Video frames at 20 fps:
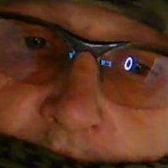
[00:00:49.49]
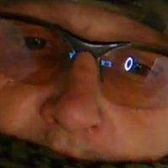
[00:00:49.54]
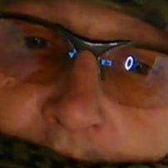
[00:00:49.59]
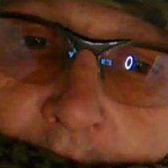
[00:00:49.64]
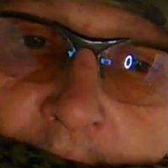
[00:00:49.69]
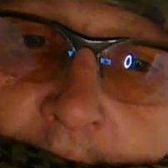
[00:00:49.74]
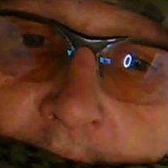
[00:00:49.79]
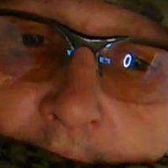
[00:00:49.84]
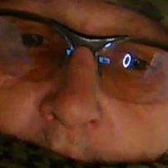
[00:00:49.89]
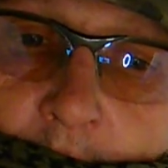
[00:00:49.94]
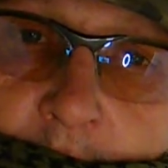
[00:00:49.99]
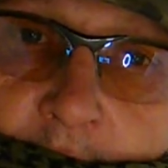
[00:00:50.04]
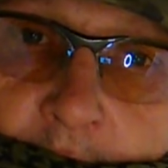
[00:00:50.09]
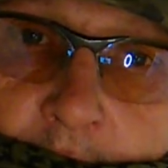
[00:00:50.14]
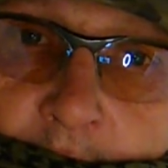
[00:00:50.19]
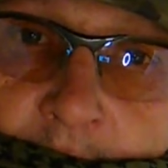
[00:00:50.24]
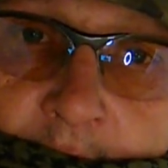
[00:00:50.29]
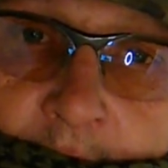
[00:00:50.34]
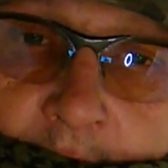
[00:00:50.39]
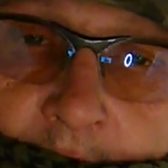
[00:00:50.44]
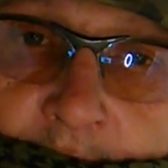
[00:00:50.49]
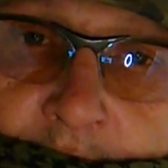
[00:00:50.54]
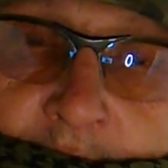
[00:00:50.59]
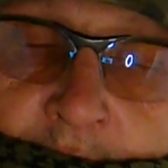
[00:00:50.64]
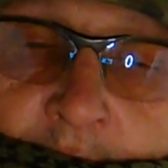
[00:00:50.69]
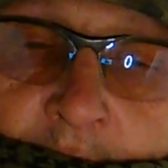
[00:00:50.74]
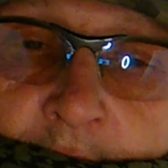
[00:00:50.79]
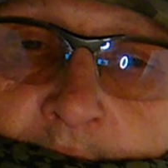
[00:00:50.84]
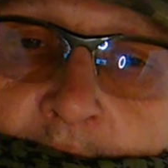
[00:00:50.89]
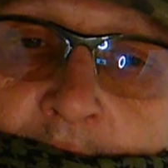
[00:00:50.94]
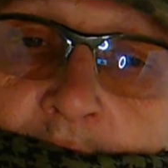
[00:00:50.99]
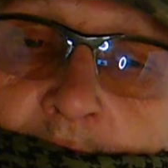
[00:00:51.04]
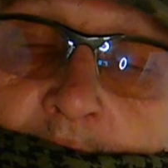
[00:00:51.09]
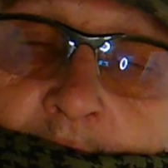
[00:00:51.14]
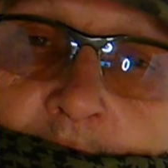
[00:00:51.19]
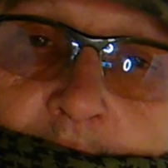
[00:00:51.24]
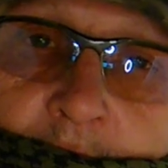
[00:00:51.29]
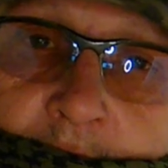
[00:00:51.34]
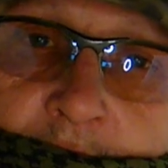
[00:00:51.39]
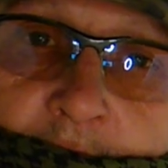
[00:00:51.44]
might help you guys
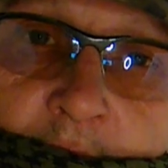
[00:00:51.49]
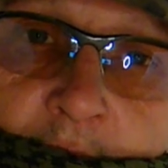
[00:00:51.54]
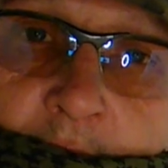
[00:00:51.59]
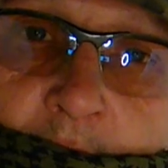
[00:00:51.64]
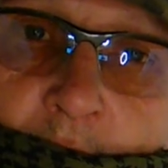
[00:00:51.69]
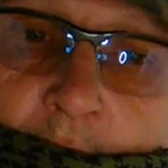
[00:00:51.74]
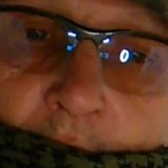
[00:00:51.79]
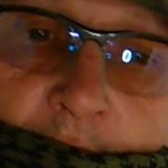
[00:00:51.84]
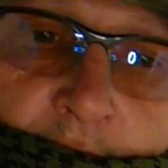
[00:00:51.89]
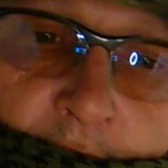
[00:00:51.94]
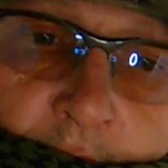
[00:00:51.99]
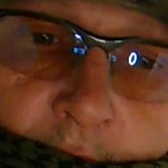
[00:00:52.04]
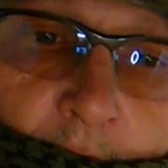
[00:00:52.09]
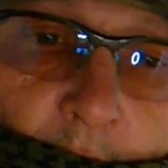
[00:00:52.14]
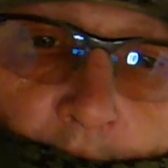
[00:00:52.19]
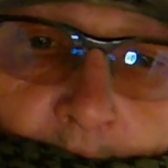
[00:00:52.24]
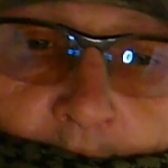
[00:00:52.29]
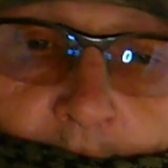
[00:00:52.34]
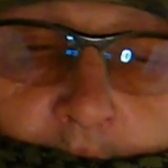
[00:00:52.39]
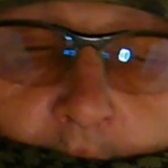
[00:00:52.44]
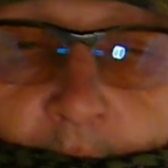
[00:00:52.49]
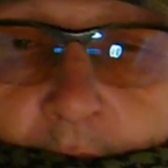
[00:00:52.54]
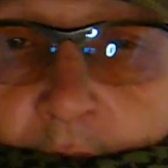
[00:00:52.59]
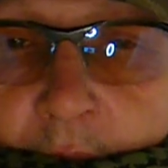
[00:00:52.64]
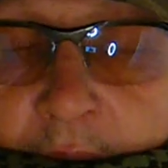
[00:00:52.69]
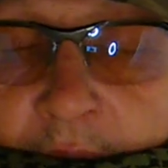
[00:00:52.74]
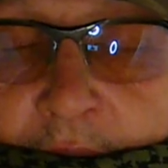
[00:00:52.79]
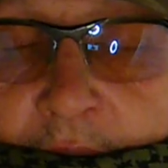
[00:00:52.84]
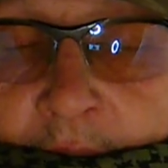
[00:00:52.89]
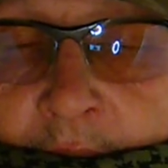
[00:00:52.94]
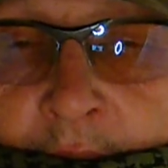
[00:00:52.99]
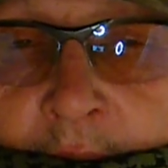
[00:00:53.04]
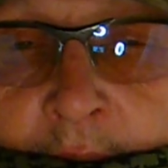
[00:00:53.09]
decide what you want to run with.